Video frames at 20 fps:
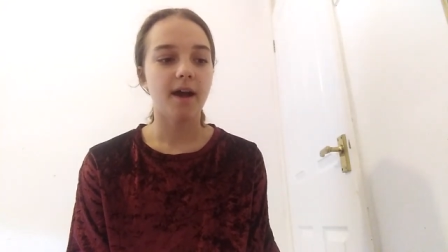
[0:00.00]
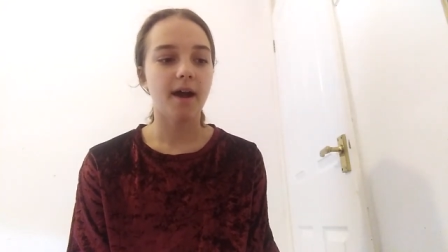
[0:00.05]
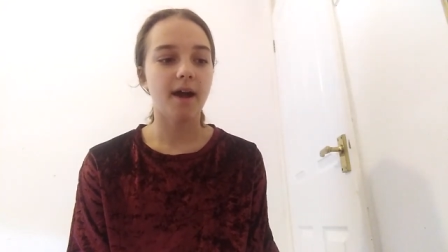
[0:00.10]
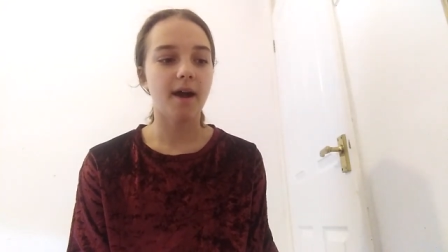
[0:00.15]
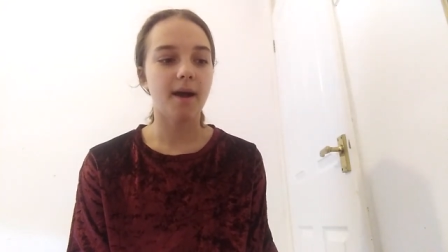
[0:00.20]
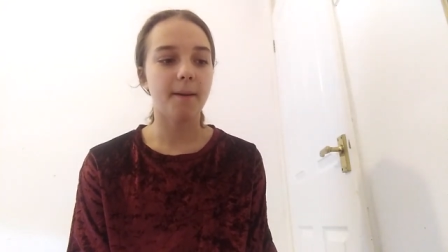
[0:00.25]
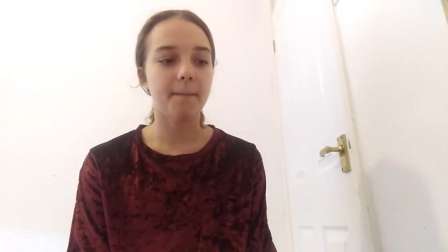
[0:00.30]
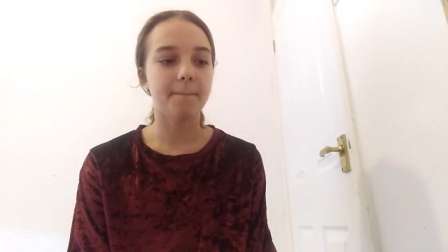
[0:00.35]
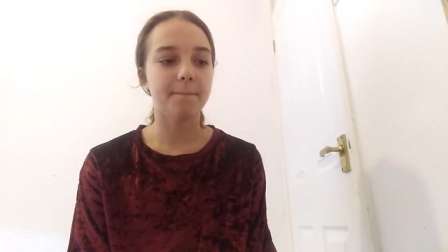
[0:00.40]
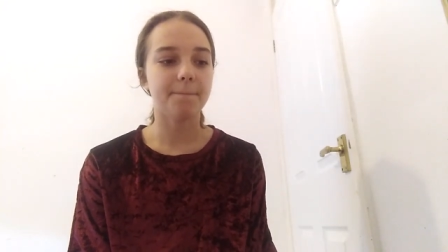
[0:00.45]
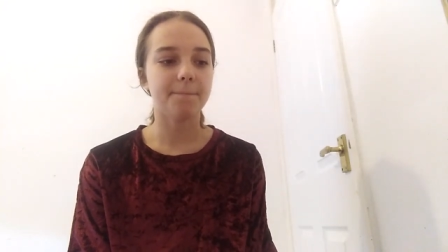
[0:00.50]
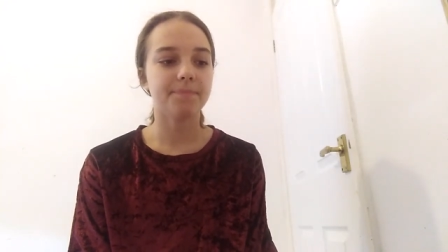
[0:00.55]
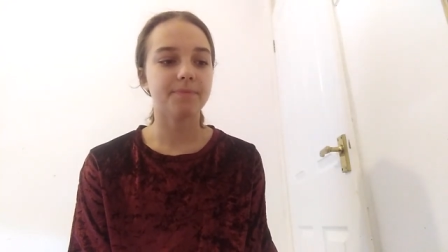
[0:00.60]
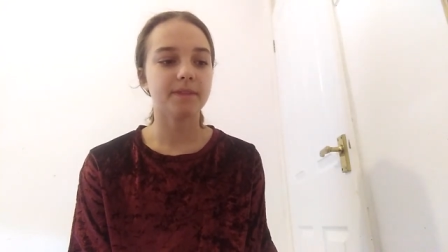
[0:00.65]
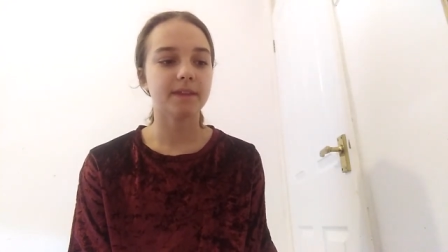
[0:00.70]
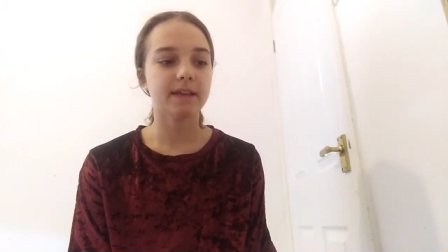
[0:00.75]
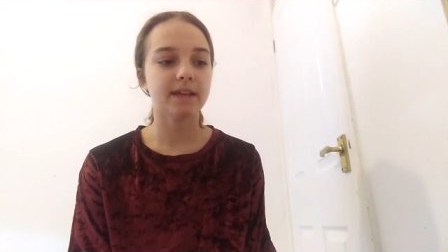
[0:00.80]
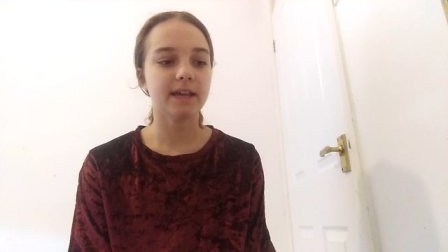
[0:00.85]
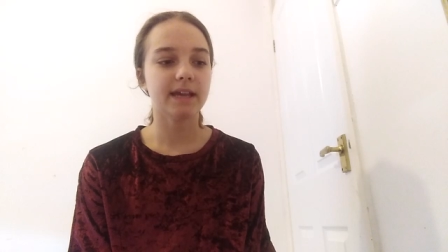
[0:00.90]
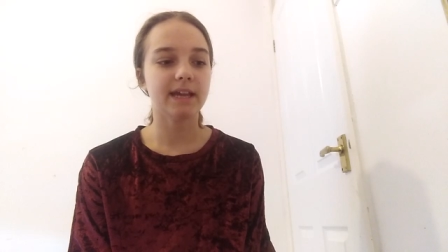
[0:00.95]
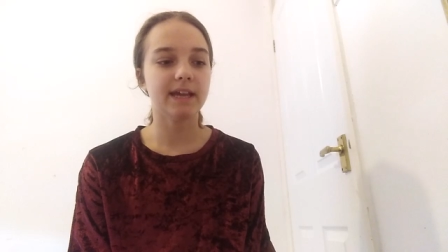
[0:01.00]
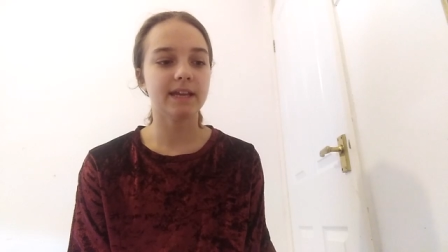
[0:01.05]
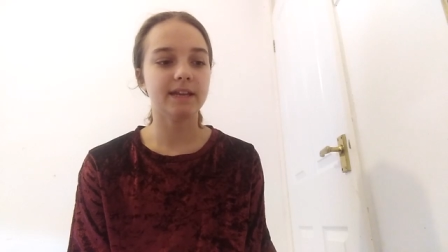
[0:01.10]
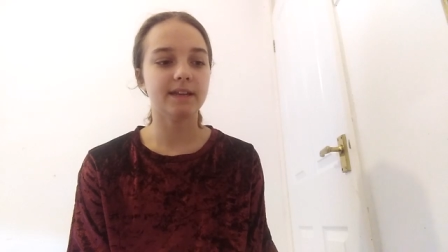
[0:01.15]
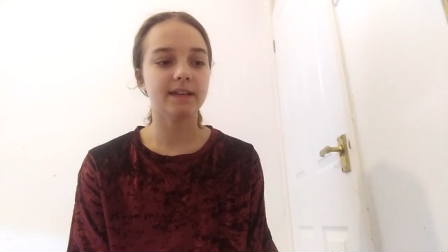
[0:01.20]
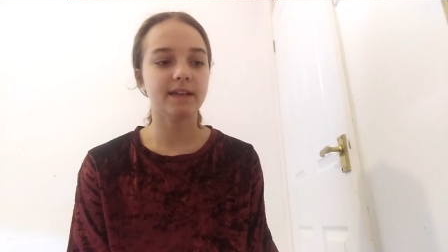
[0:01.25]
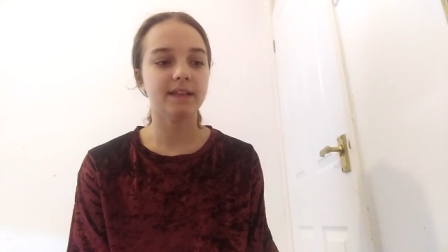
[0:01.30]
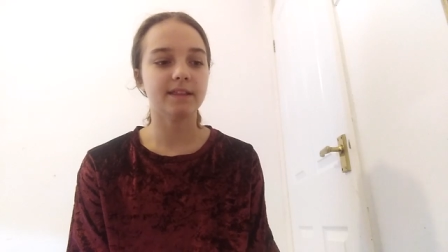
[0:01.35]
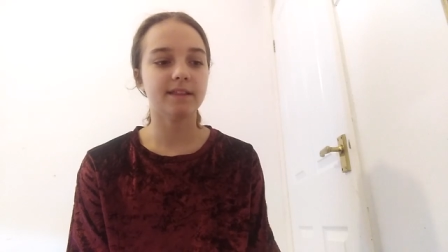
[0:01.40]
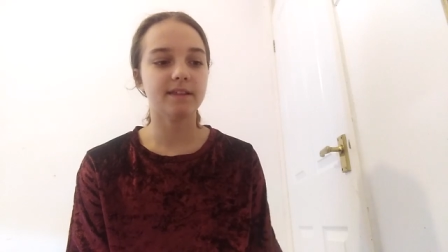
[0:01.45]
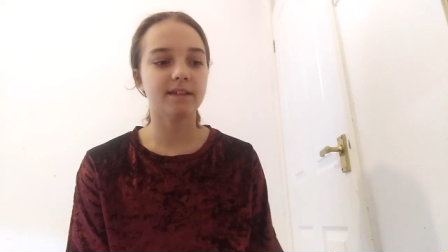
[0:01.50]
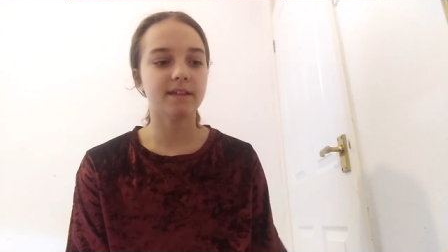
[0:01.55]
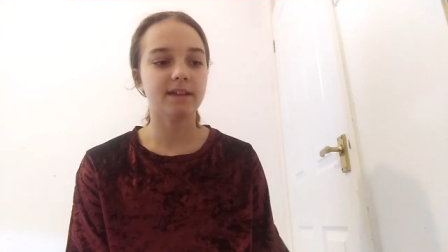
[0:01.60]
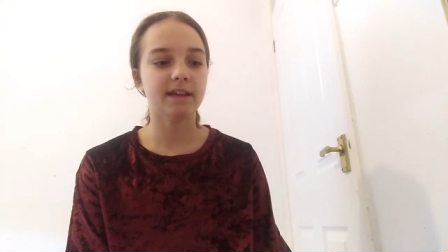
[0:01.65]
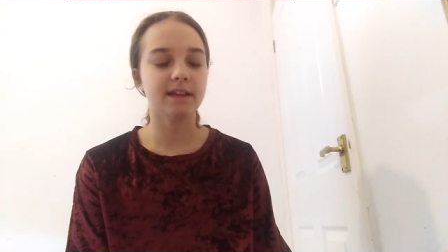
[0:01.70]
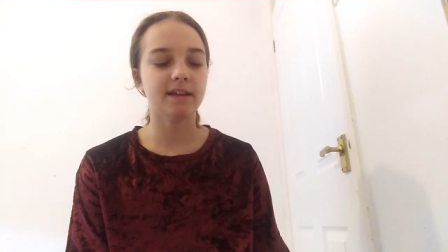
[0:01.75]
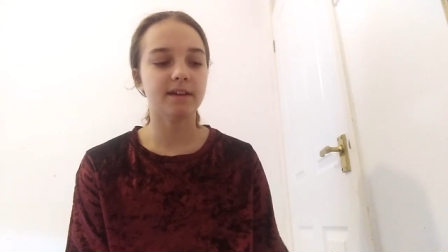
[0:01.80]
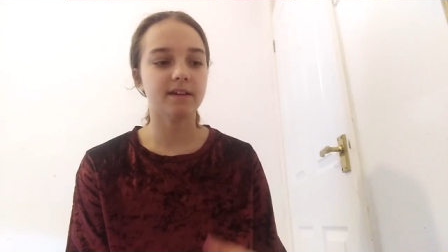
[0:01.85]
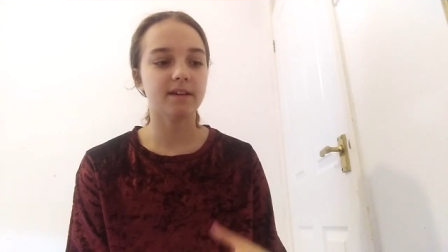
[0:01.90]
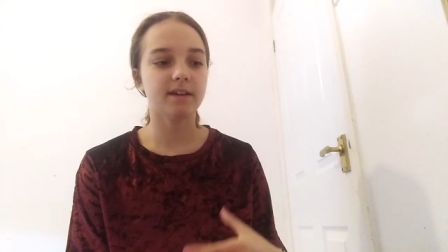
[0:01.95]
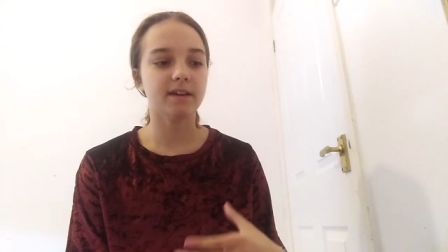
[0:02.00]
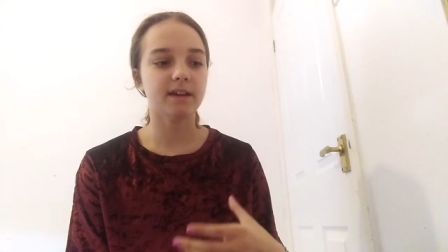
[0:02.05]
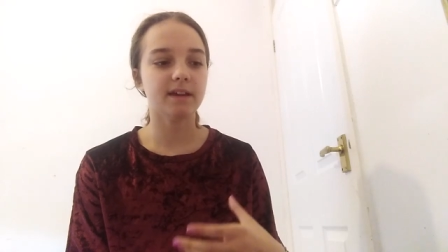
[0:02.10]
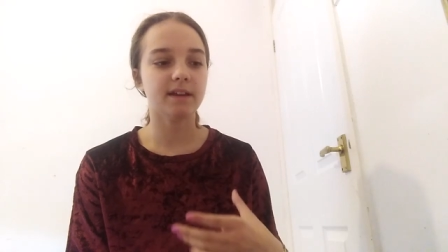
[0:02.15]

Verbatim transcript: in a